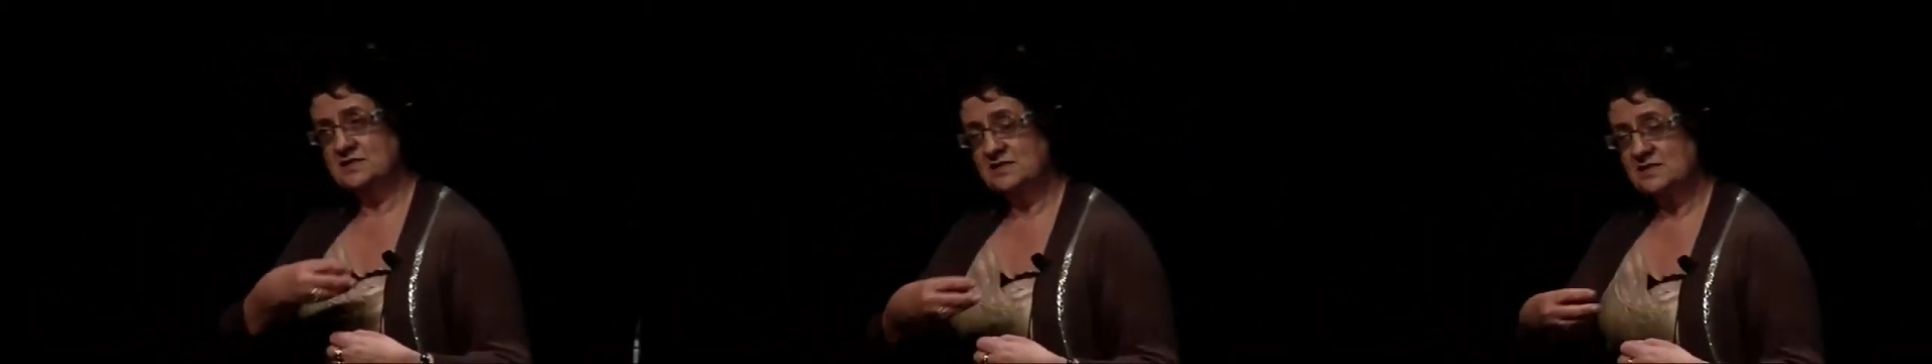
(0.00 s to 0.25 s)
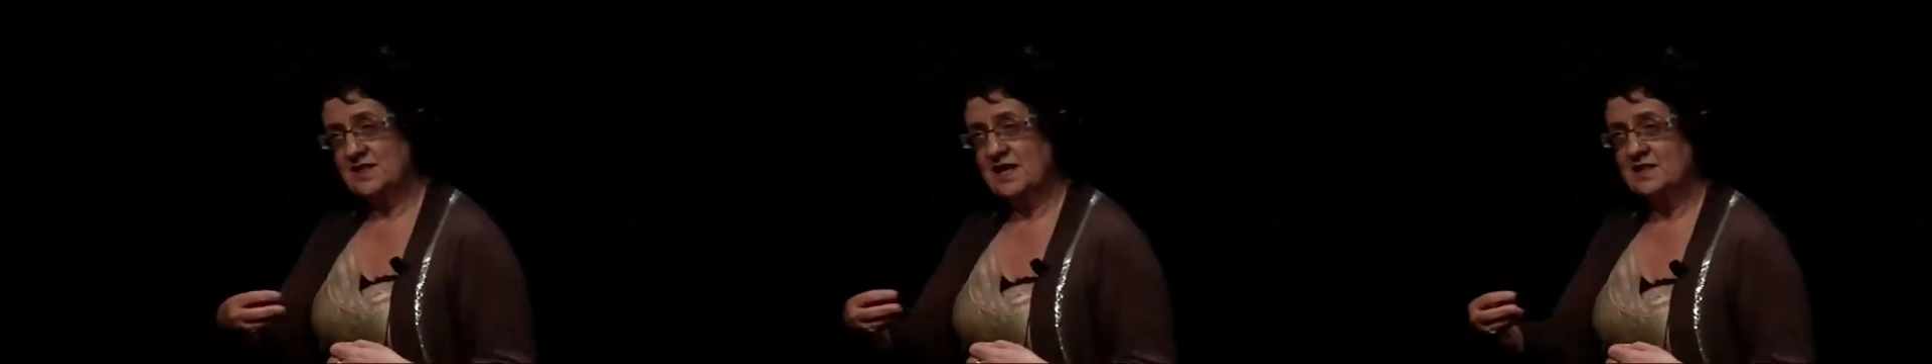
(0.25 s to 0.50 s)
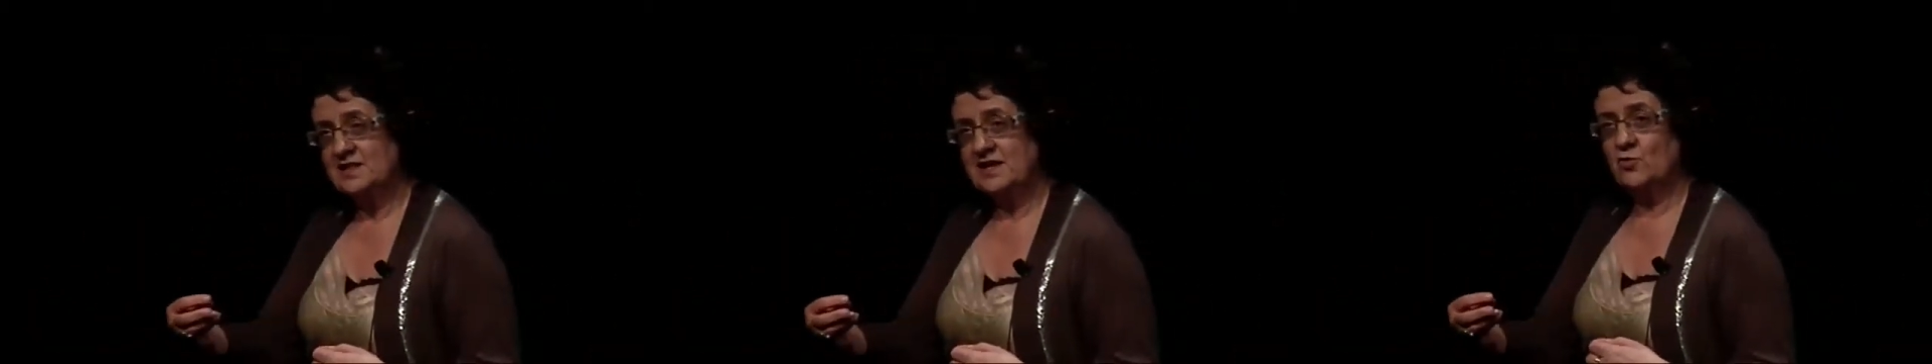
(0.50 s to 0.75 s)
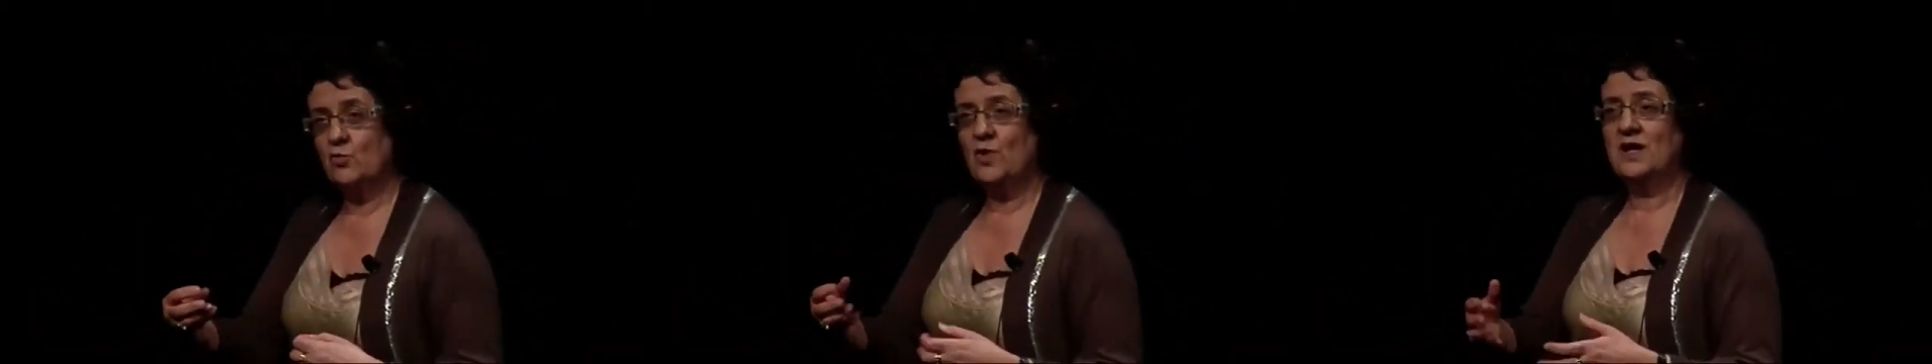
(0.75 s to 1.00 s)
into that
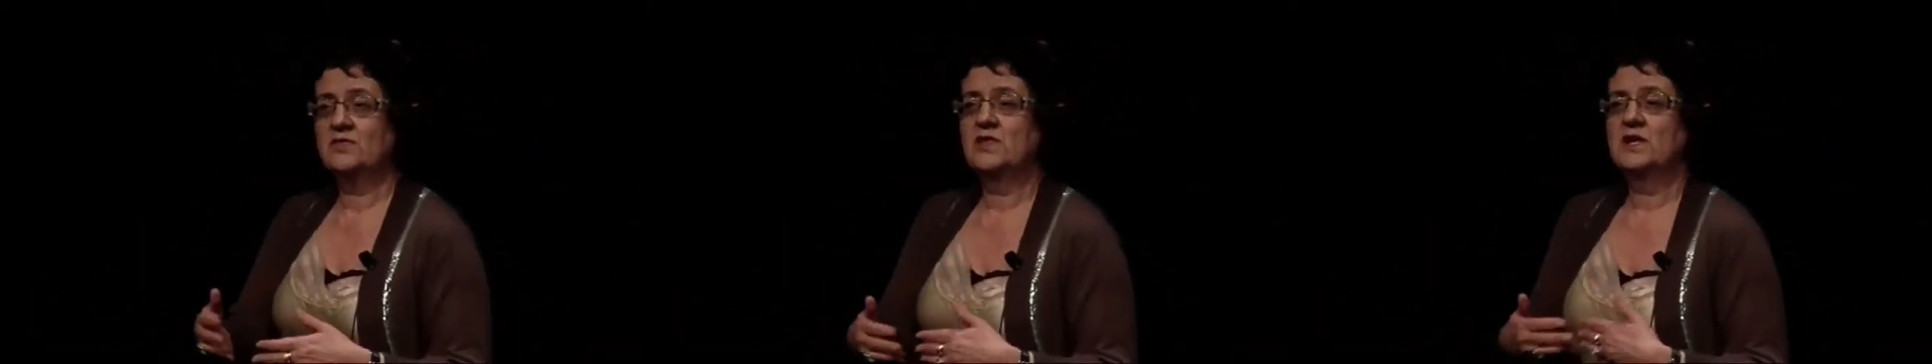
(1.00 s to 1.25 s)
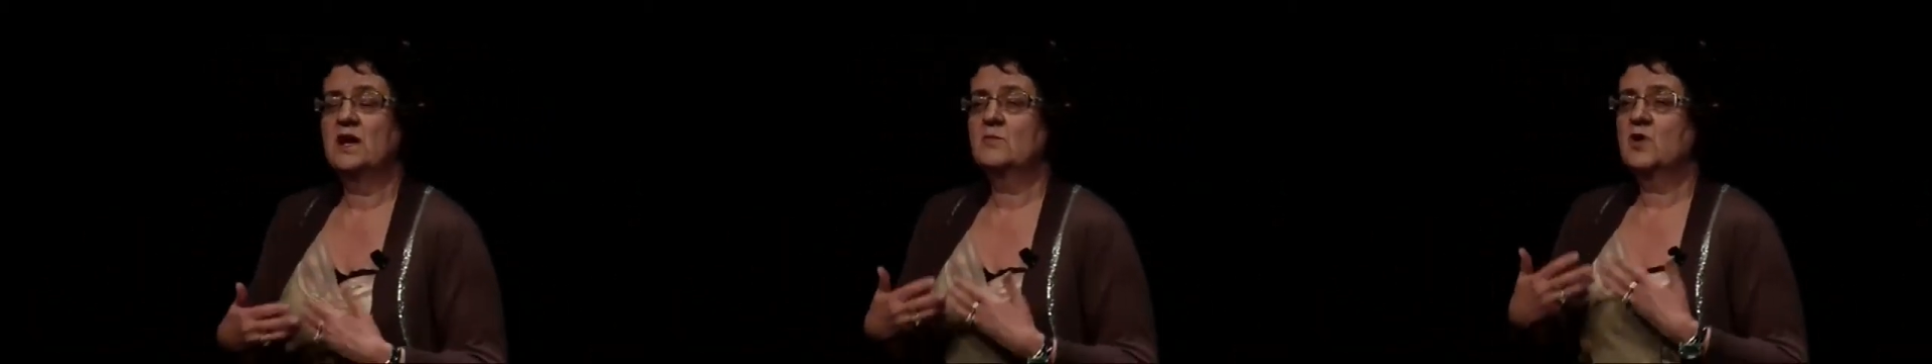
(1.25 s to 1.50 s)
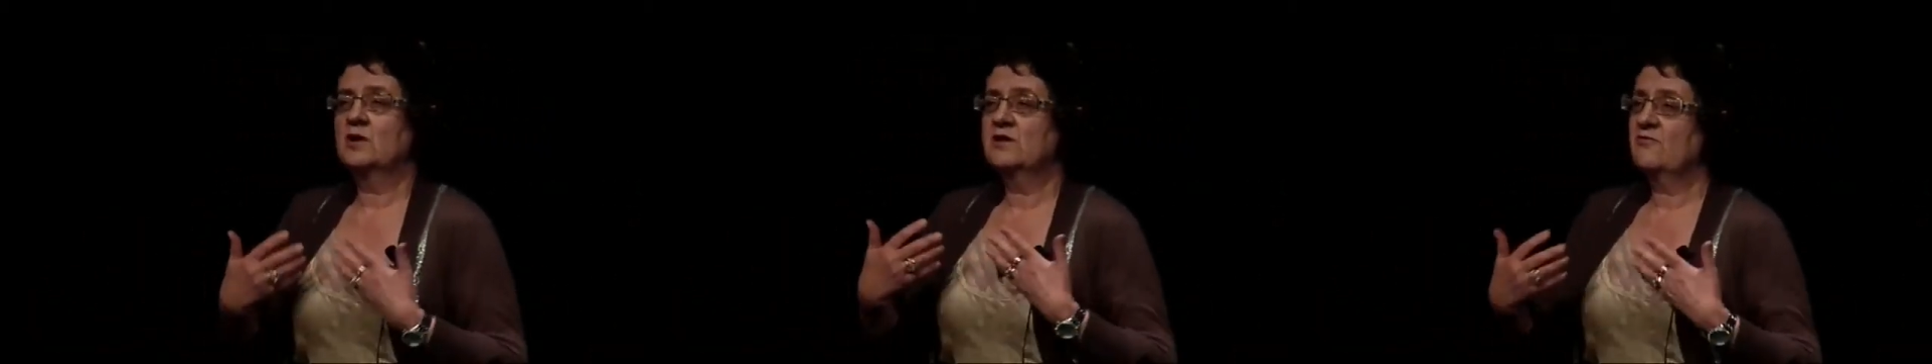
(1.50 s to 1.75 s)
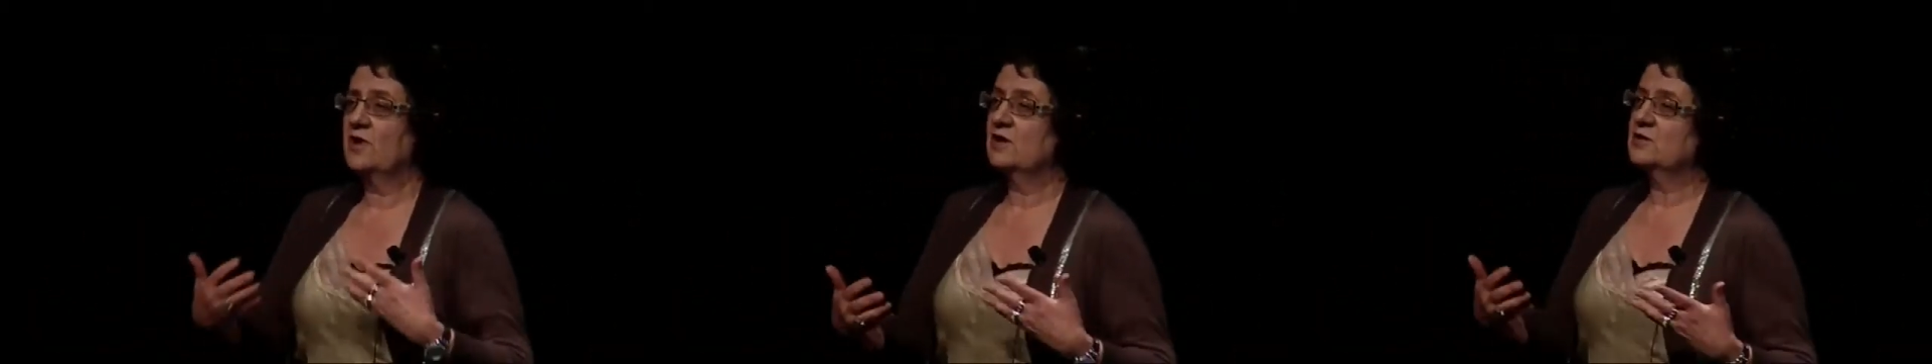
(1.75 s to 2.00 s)
level one, then I'm going to
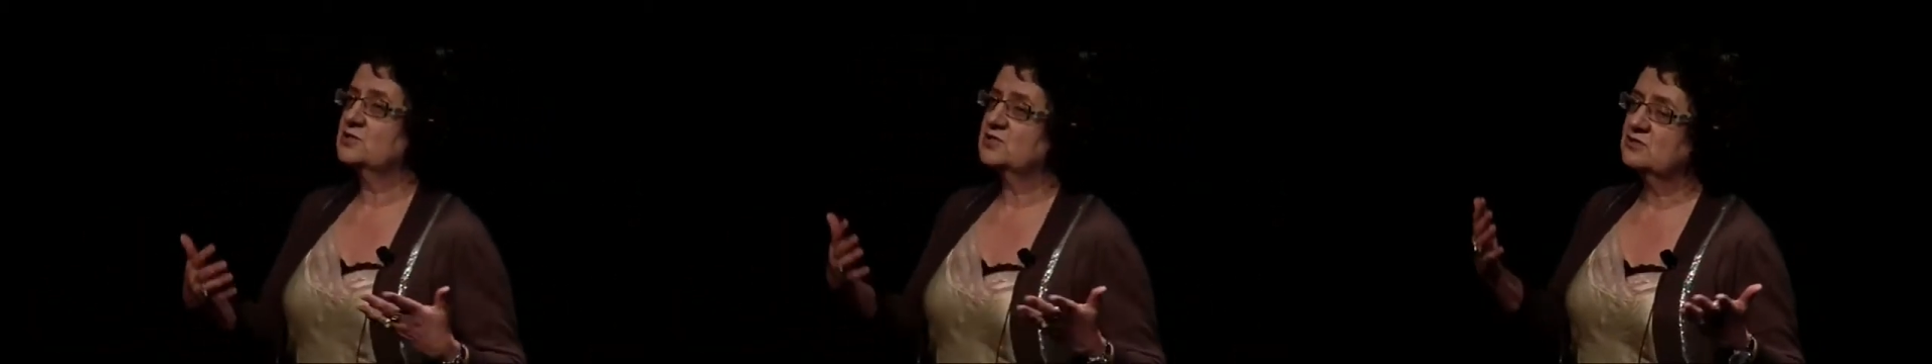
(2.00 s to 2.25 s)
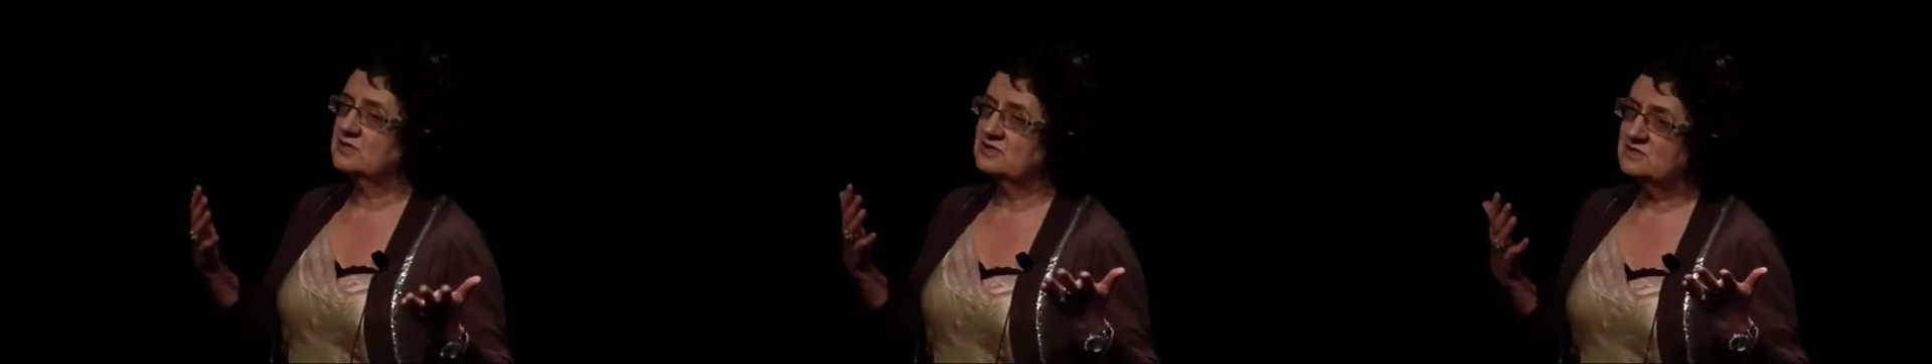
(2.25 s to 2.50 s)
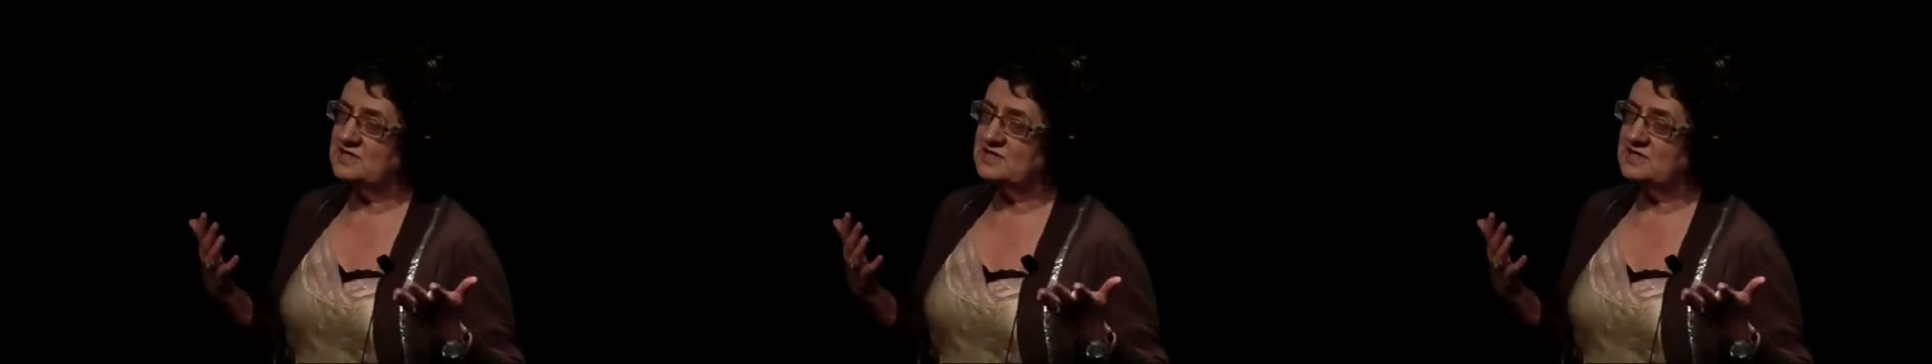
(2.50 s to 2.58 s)
follow certain